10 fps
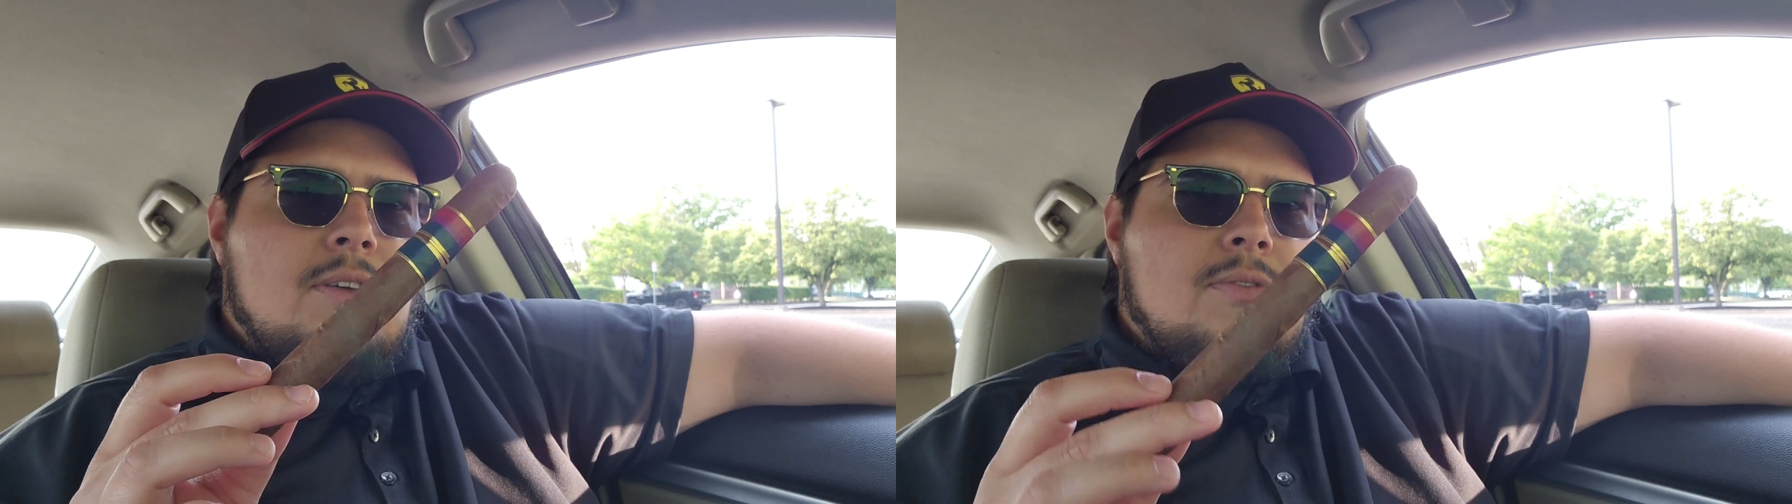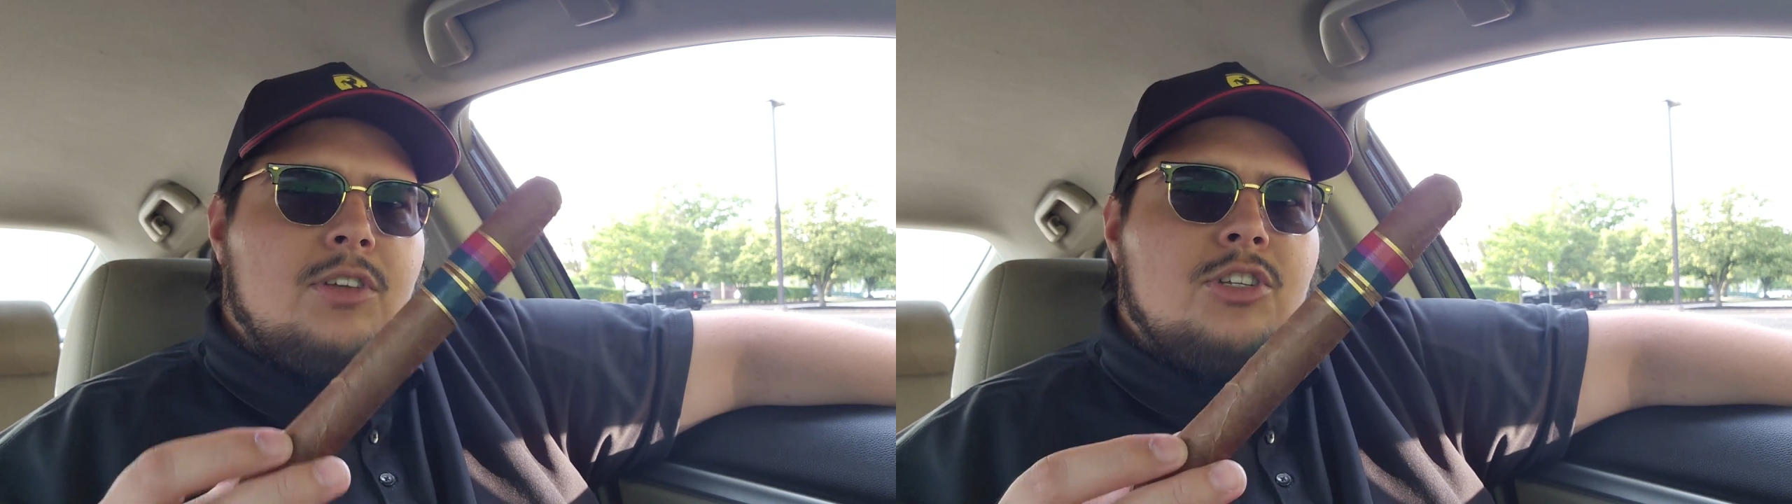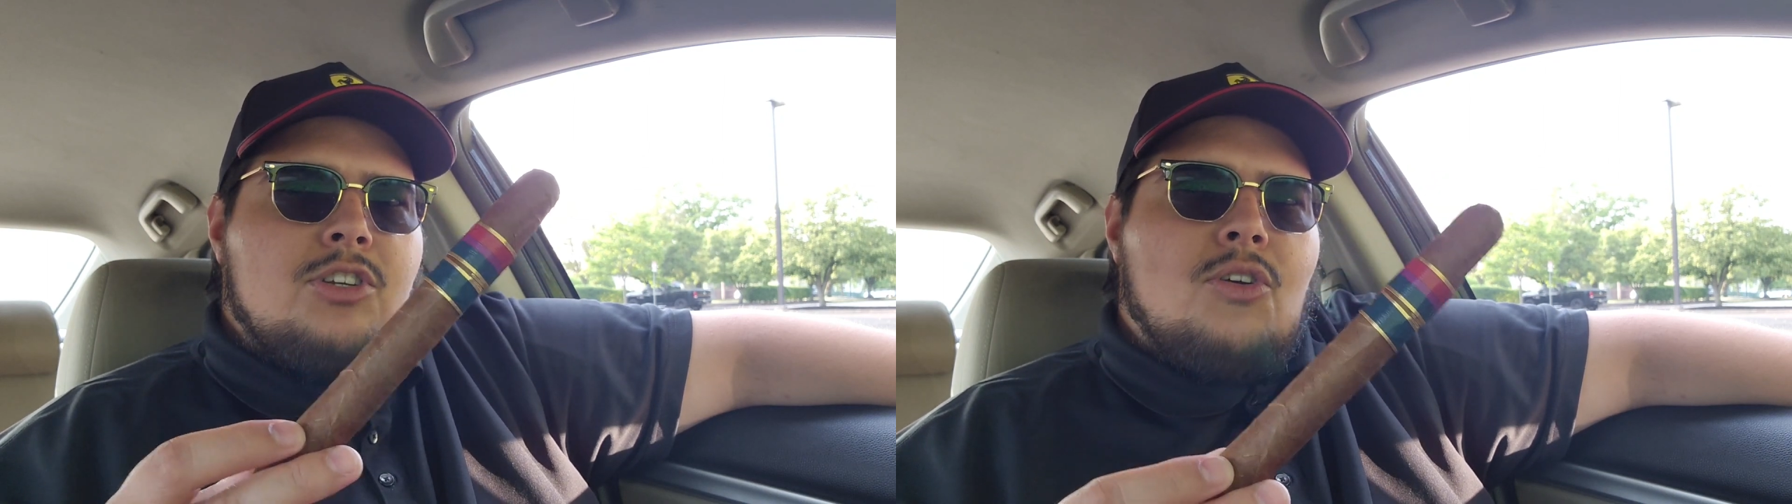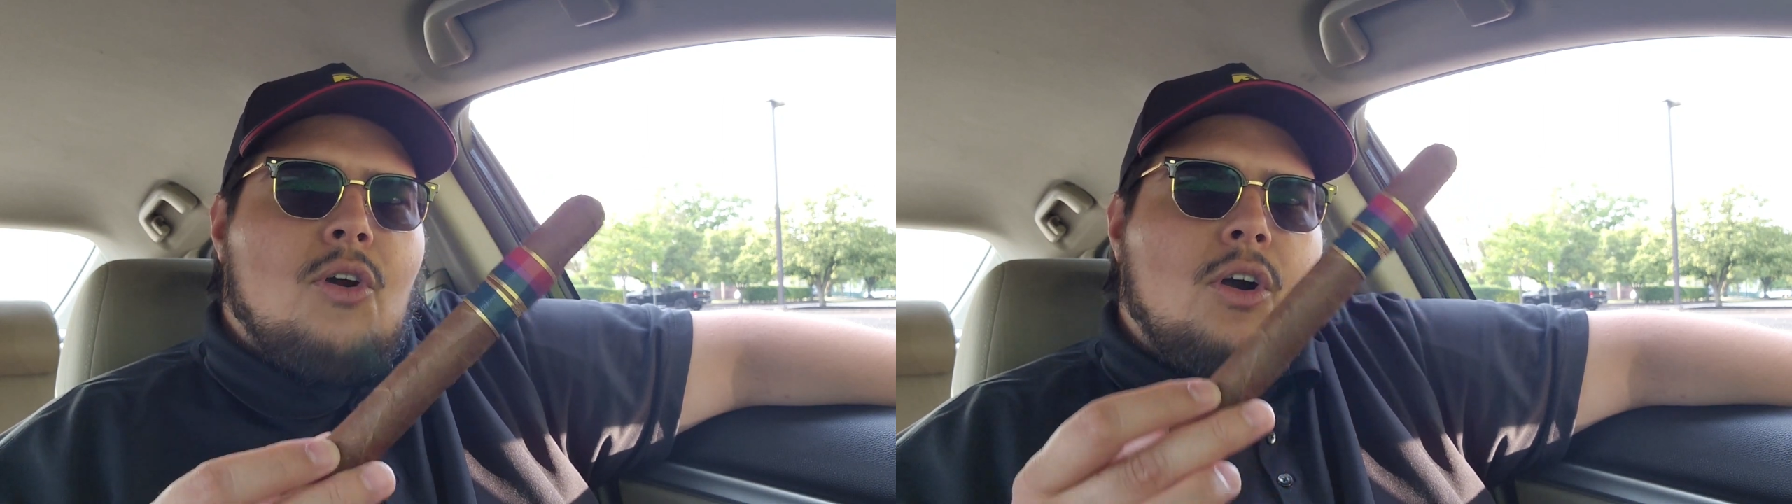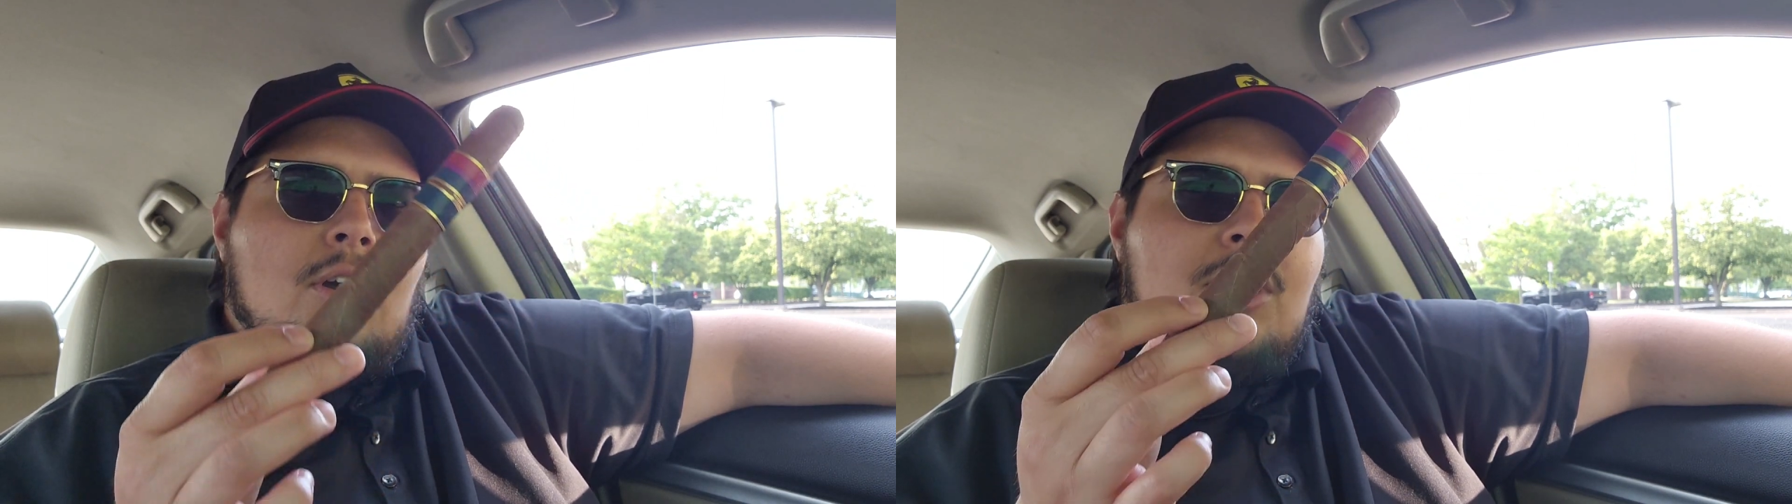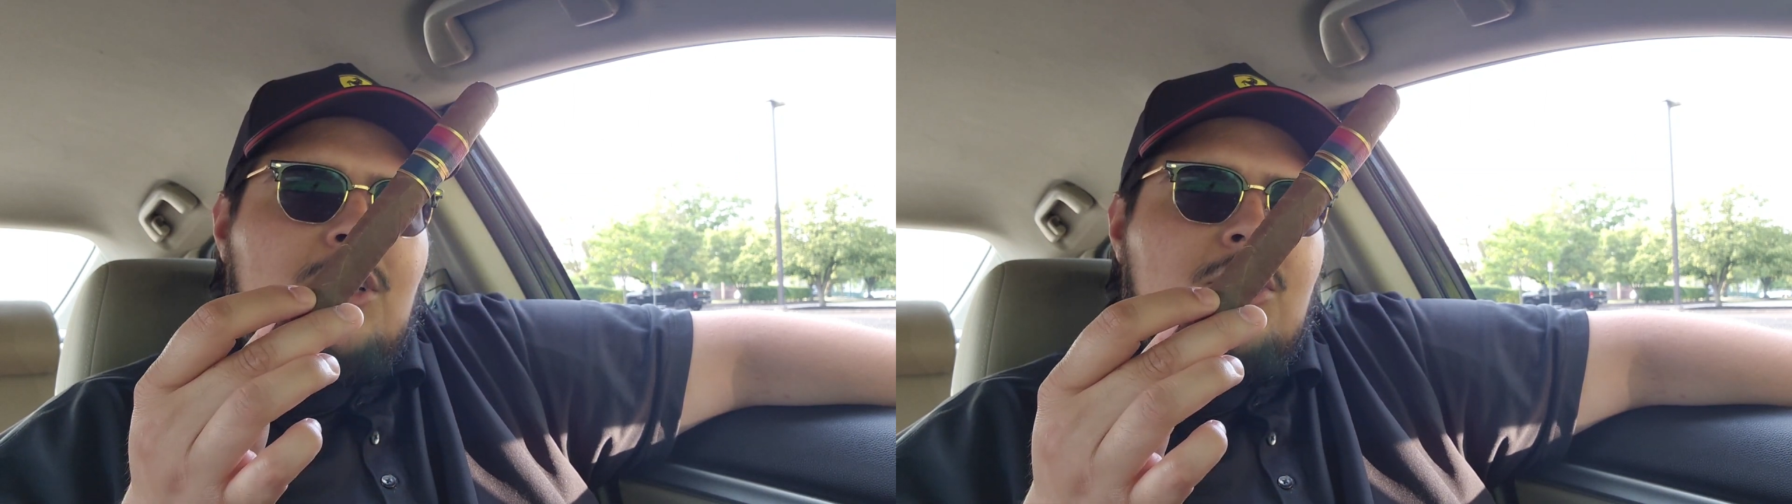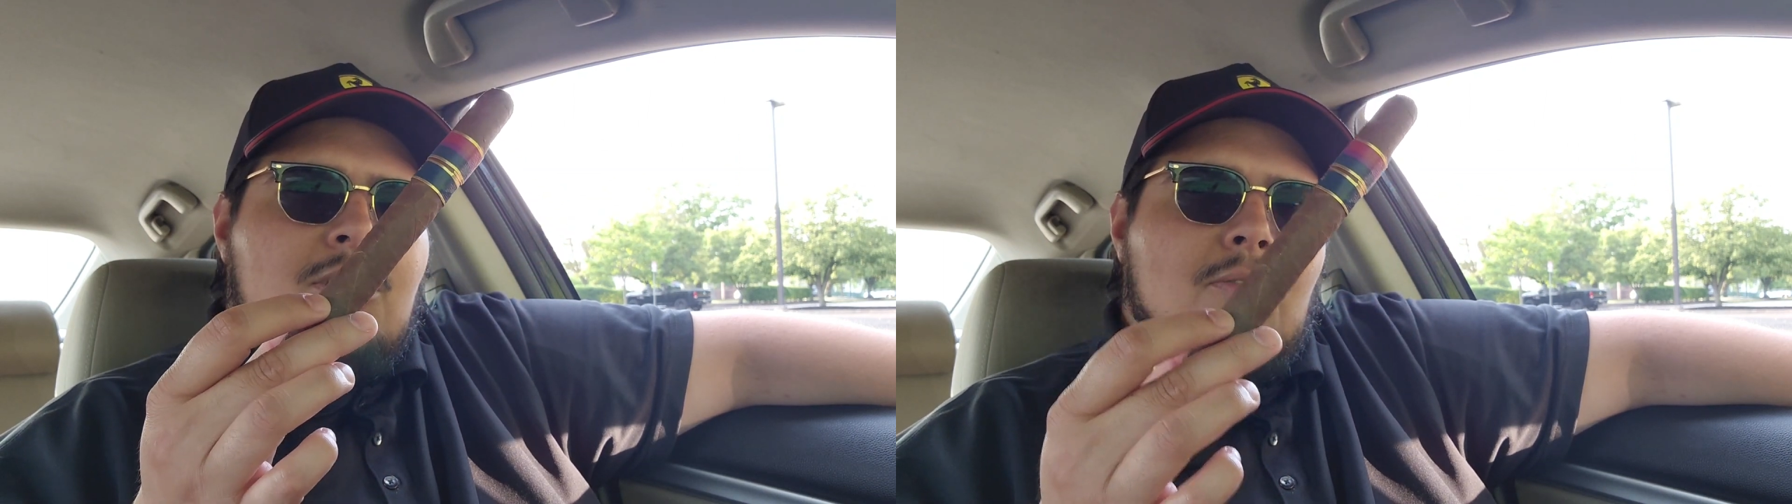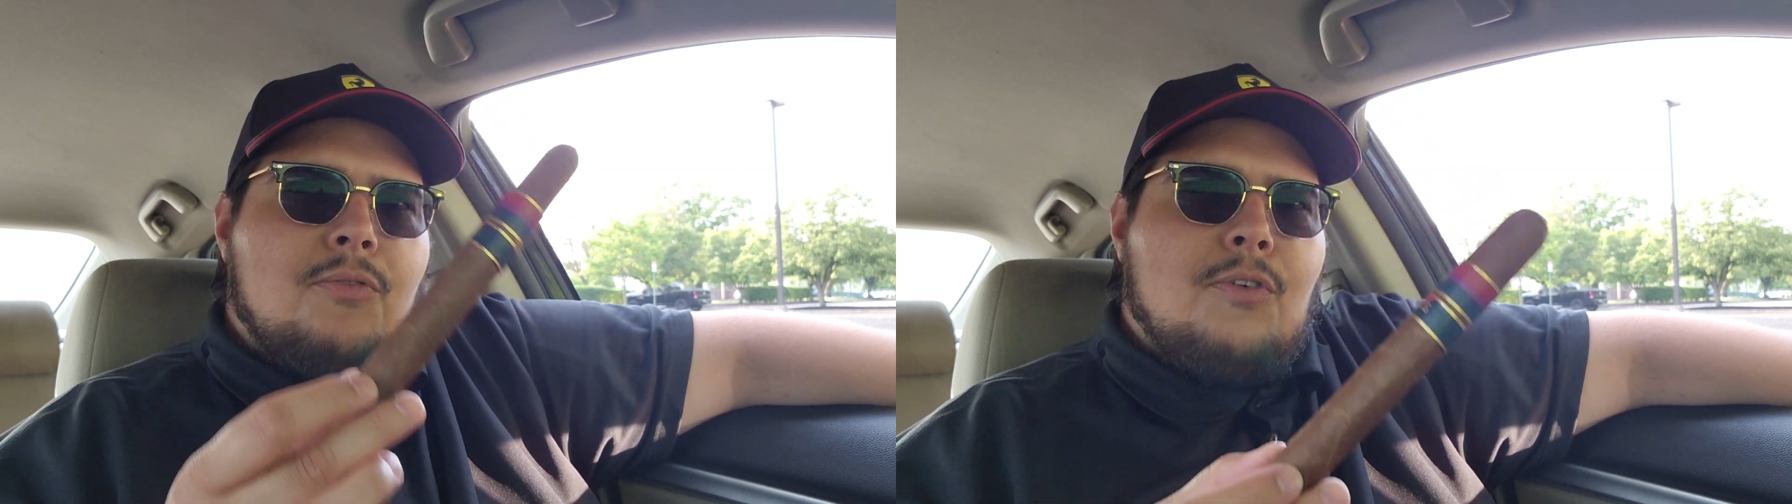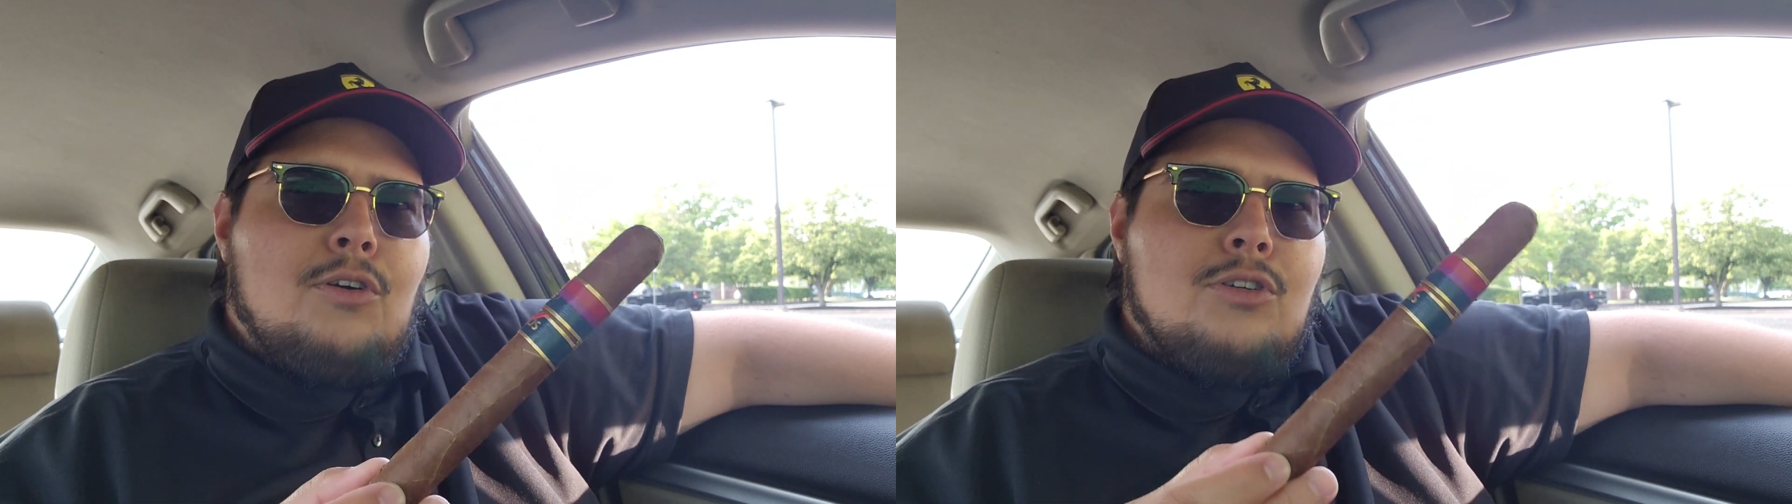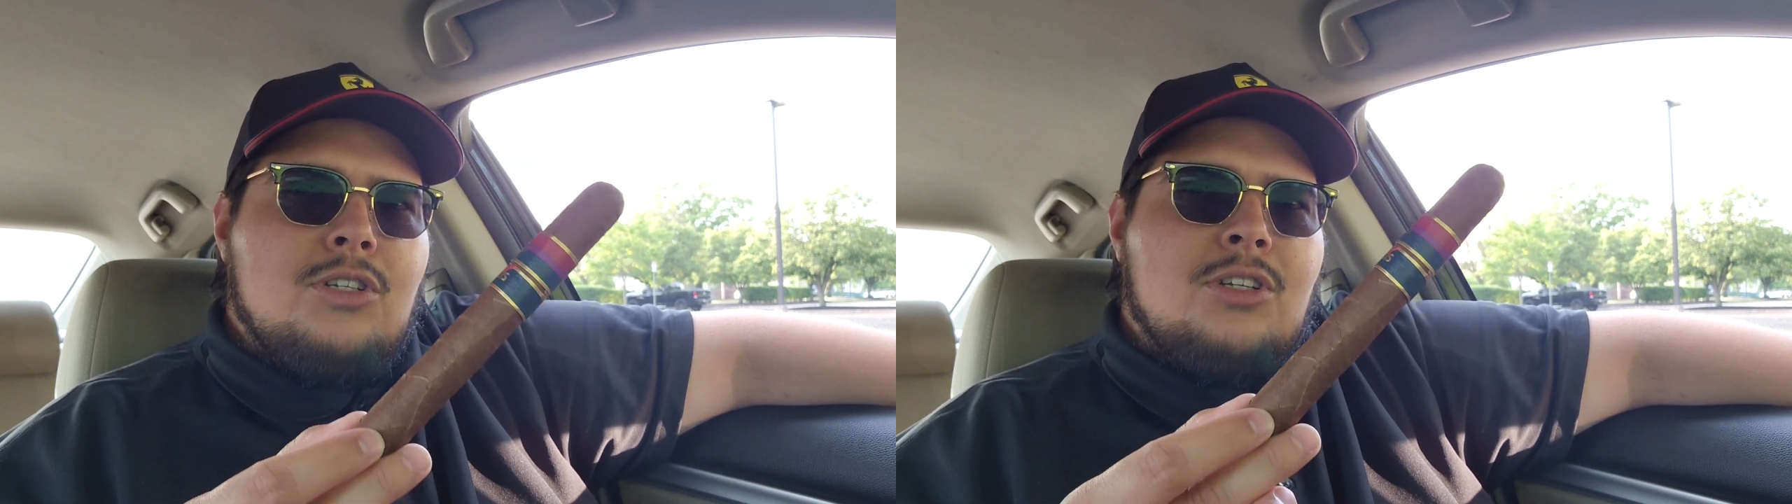this cigar is the
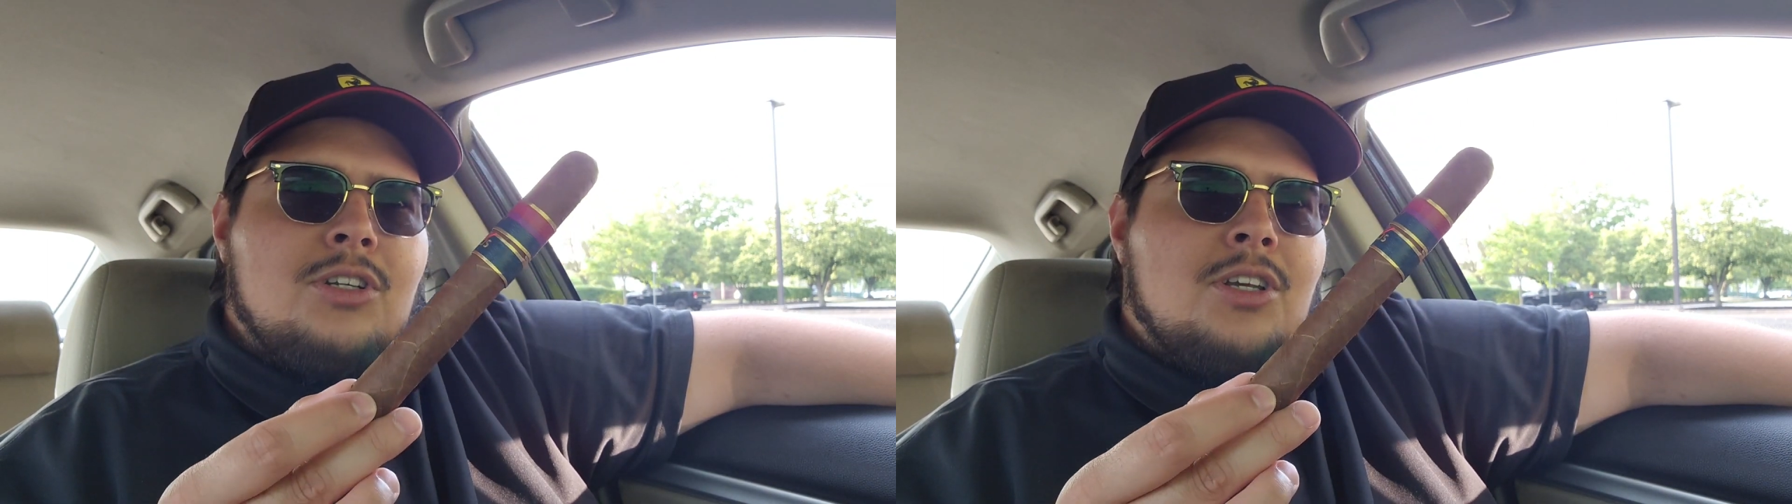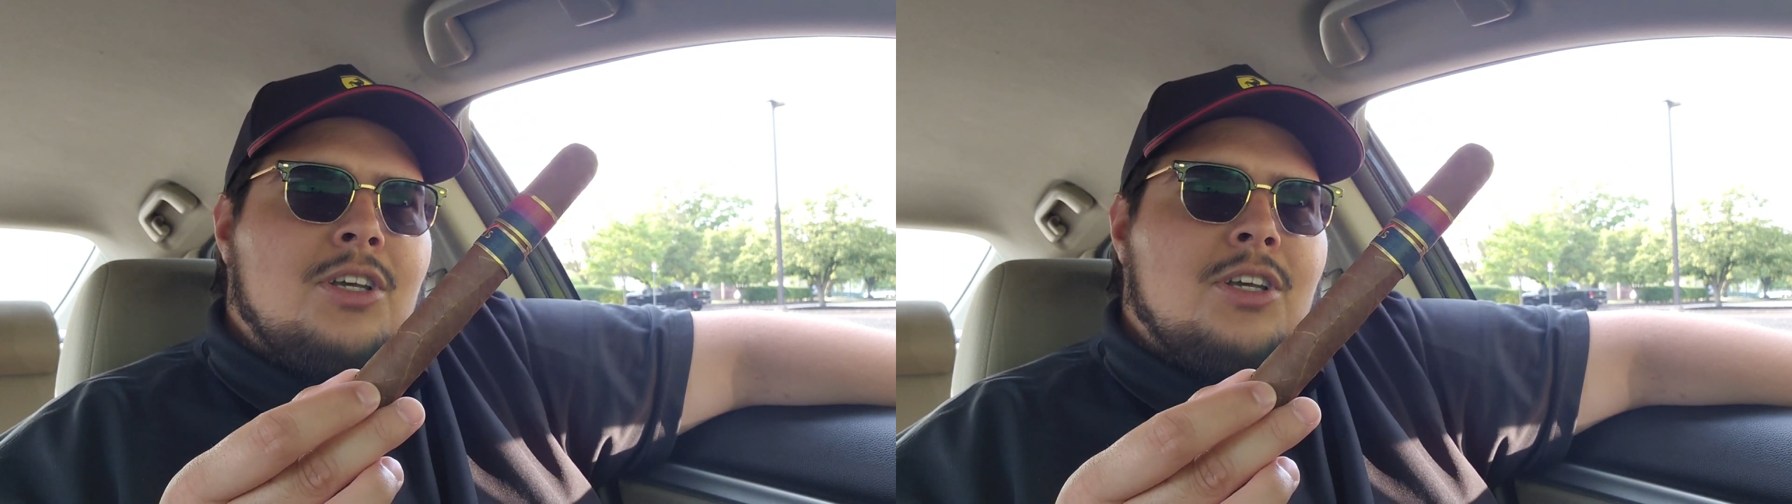first